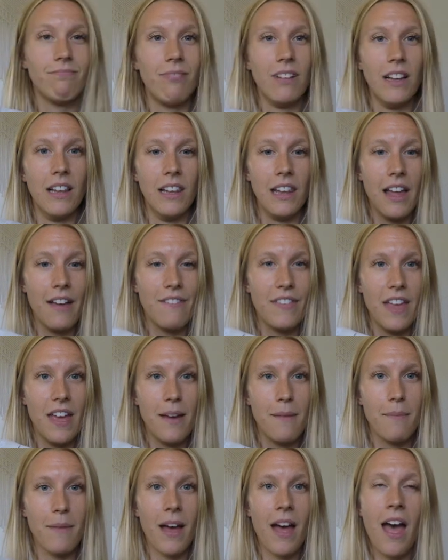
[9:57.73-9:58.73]
love
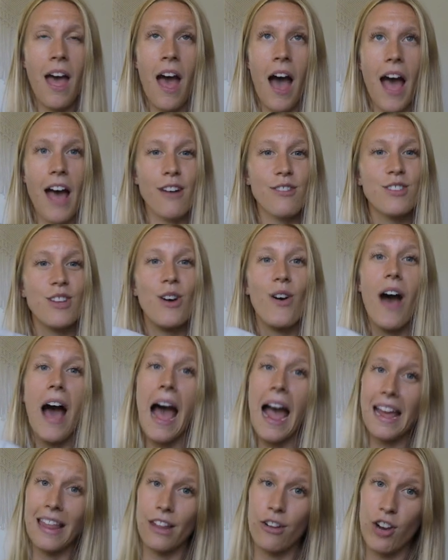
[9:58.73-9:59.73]
them. I also
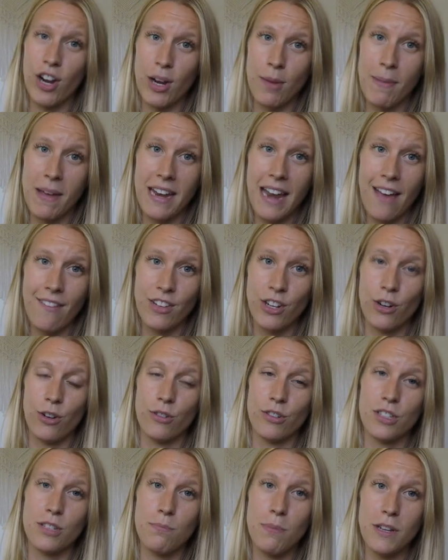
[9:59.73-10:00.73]
highly recommend having your
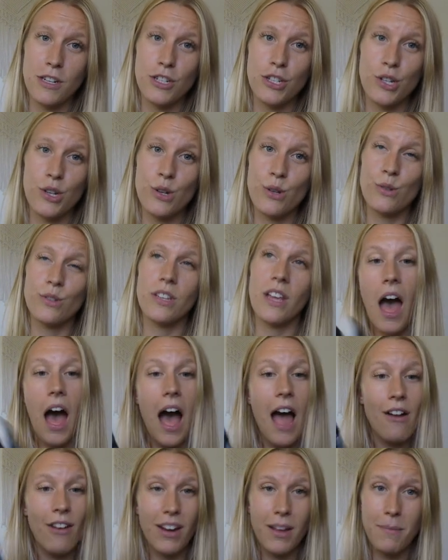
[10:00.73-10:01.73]
own spin shoes.
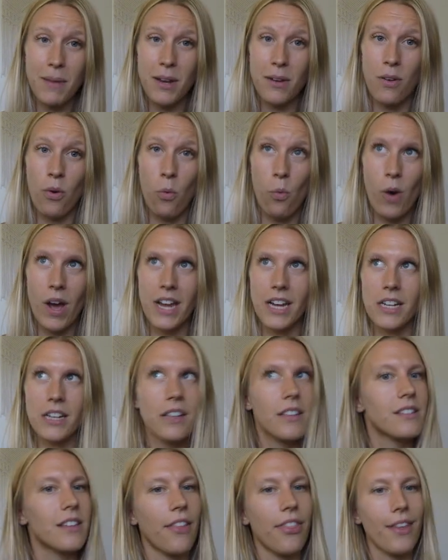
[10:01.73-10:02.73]
I recommend white
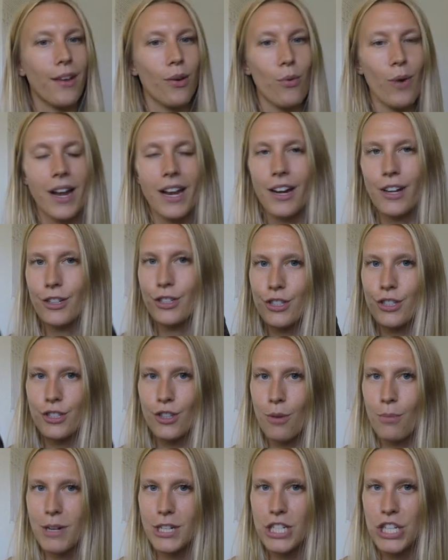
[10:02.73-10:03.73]
because I think white are so
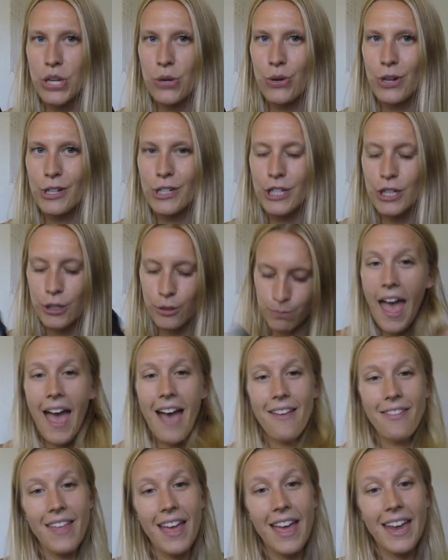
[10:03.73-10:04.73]
much cuter too.
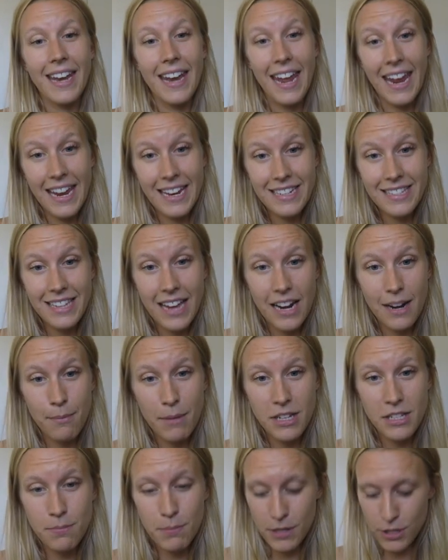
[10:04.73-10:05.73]
And then inside of my
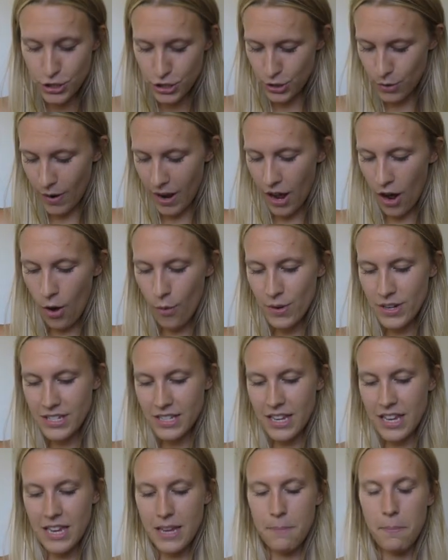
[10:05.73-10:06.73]
spin shoe, I always
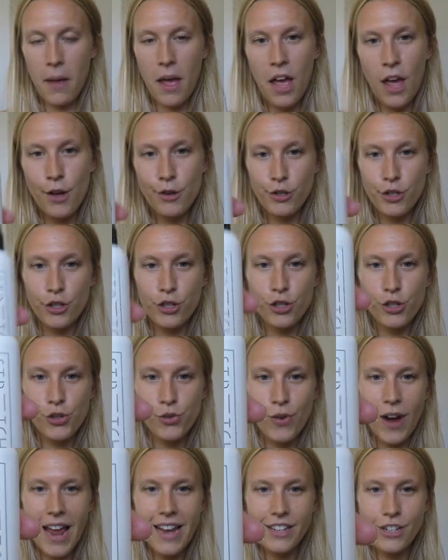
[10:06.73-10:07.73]
keep
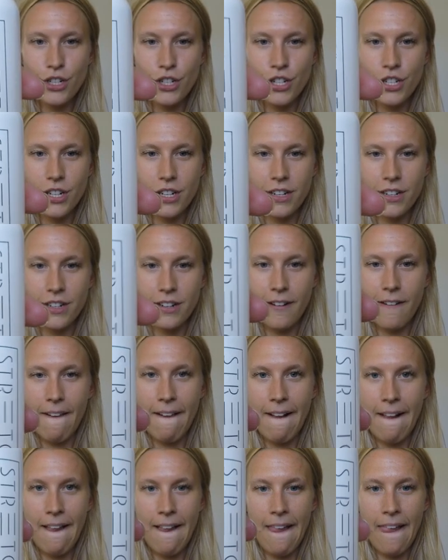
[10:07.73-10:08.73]
stretch.
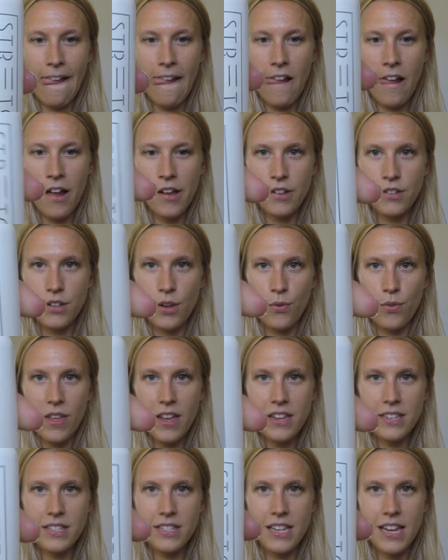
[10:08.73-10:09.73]
So
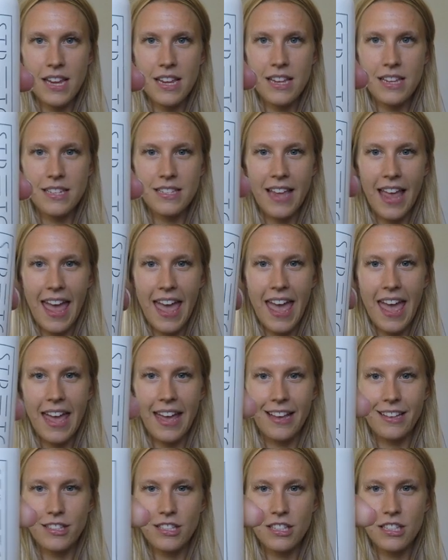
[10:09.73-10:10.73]
this is
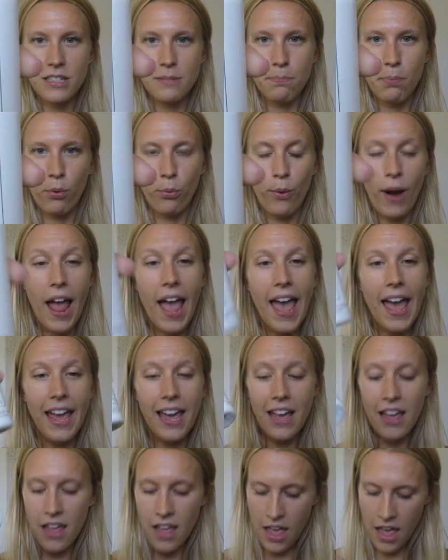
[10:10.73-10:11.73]
a
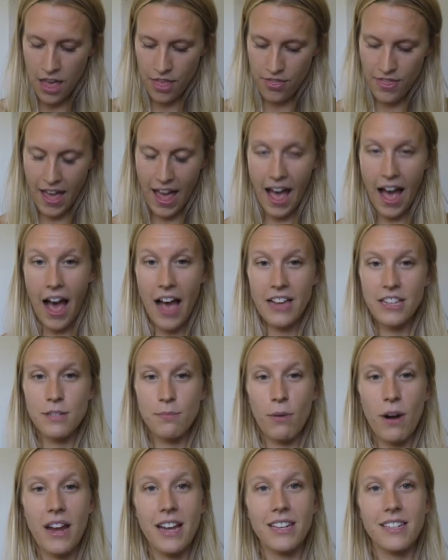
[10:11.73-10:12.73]
spray that I
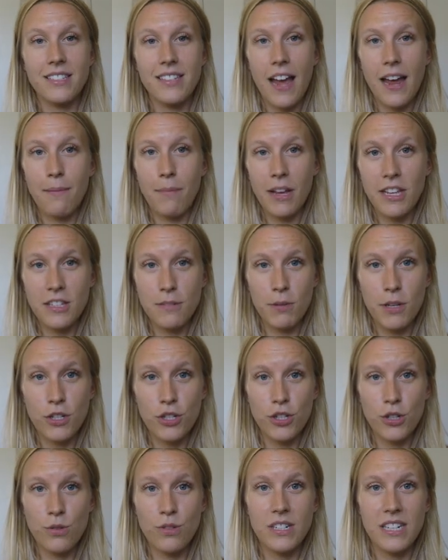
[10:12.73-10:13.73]
spray inside my spin
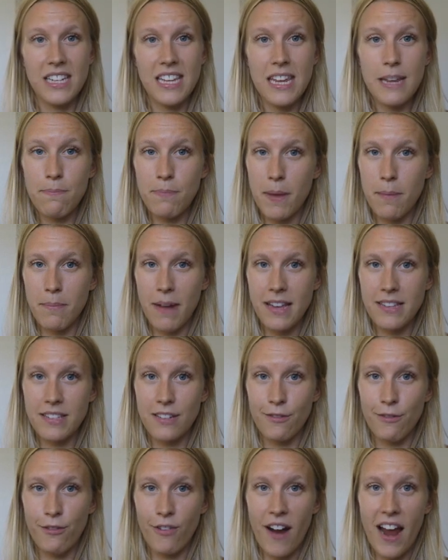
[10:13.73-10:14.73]
shoes to keep them nice
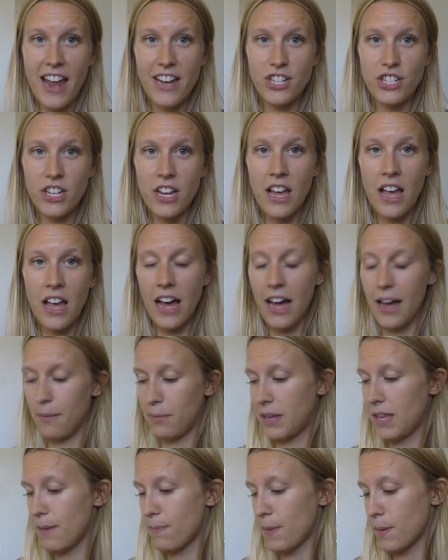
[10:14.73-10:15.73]
and fresh,
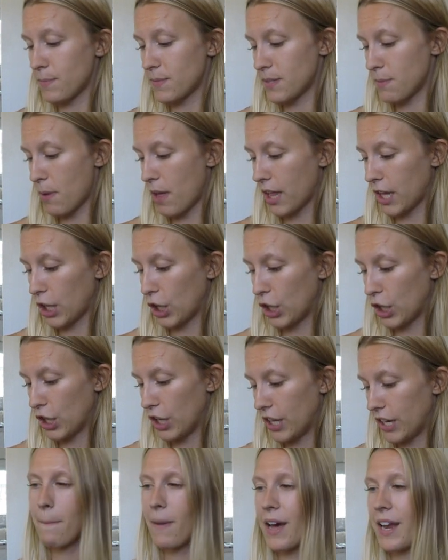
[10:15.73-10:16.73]
keep them smelling
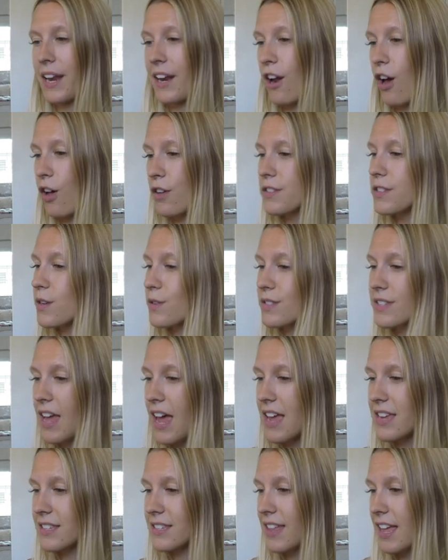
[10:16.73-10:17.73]
good. But it also
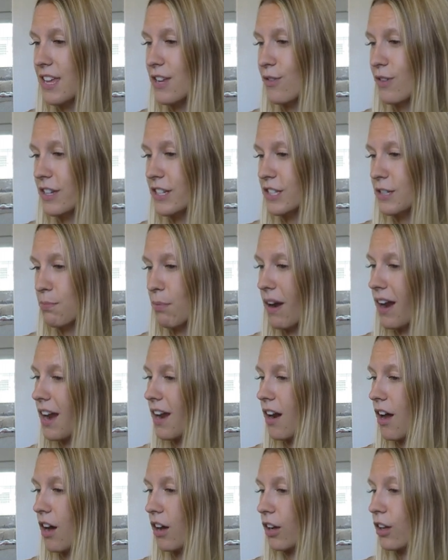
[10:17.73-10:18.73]
says that you can spray it
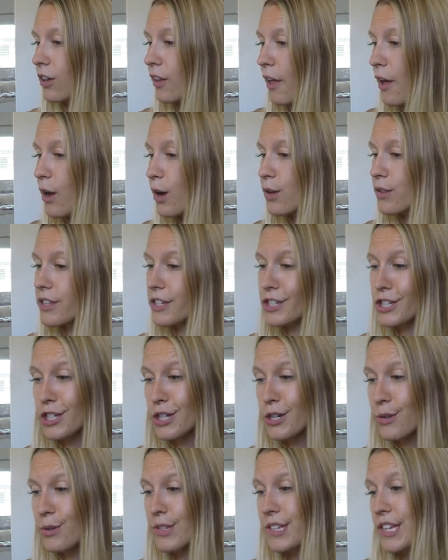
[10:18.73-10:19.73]
on clothes,
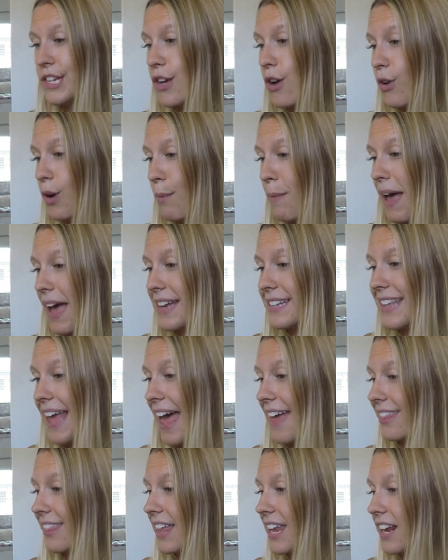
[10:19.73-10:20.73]
shoes, yoga mats,
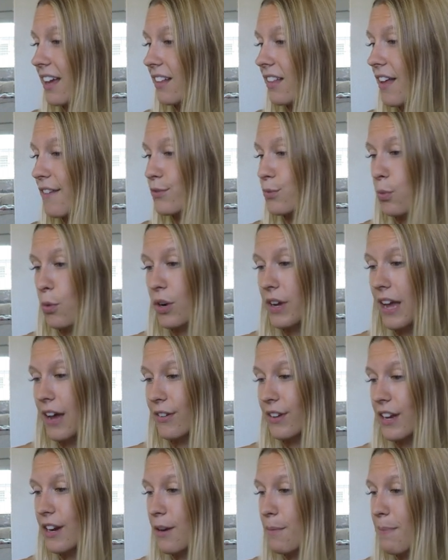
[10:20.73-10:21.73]
athletic gloves, workout
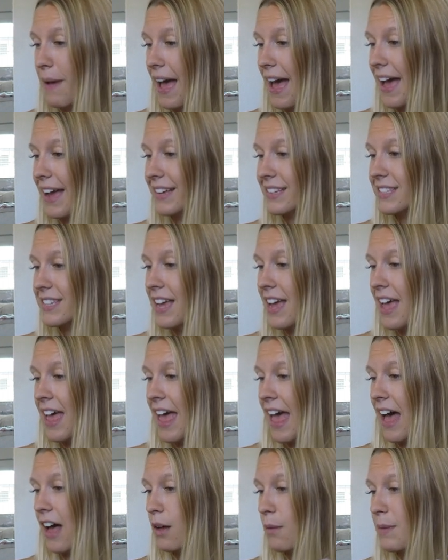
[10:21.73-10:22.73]
gear, bags,
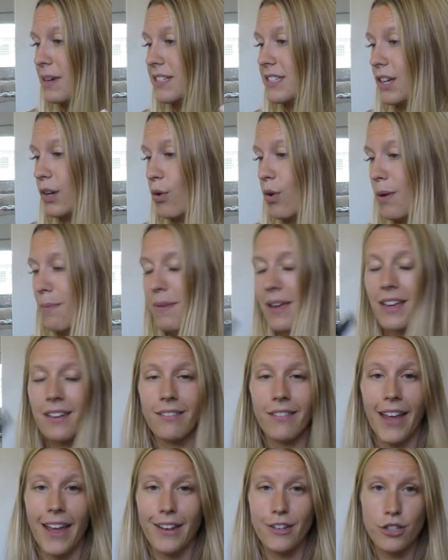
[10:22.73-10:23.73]
helmets, equipment,
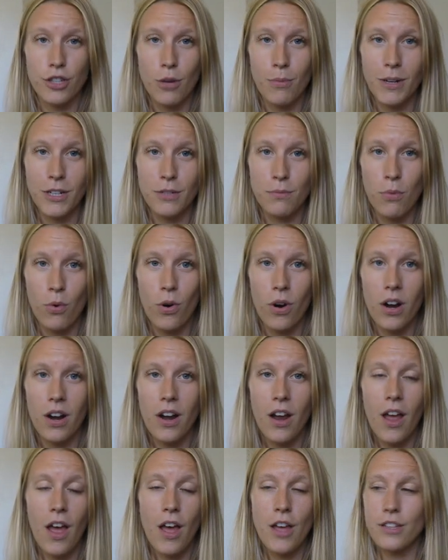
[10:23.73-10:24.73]
and so much more.
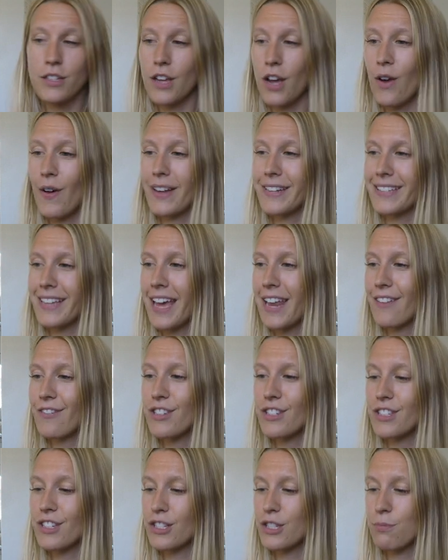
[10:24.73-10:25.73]
So it's kind of
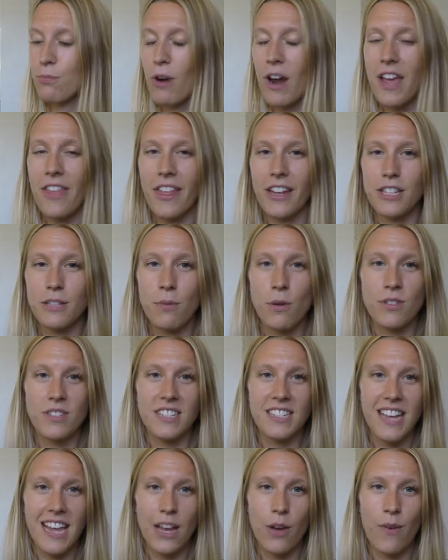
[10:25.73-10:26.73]
just a spray that's supposed to
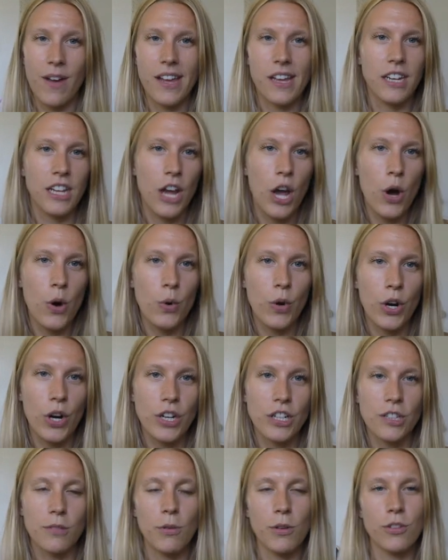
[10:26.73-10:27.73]
take away any odor,
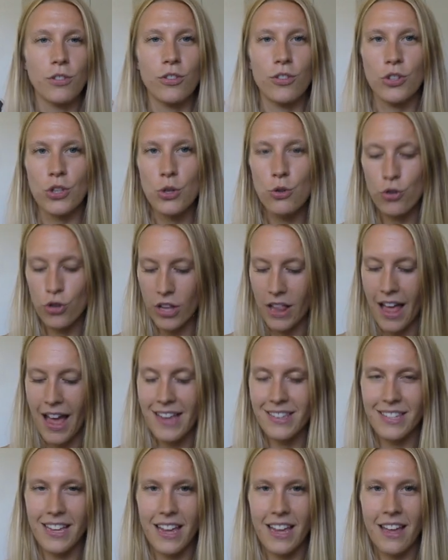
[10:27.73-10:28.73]
it's supposed to
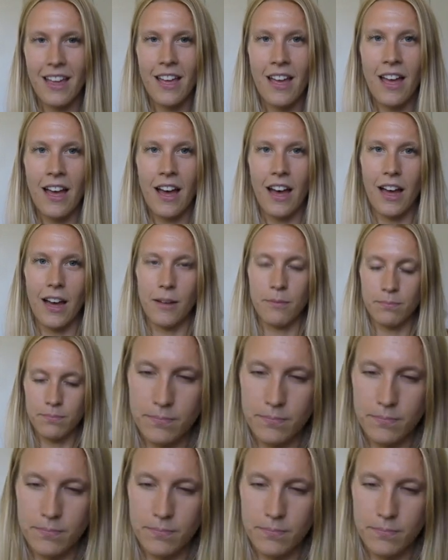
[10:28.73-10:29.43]
neutralize it. I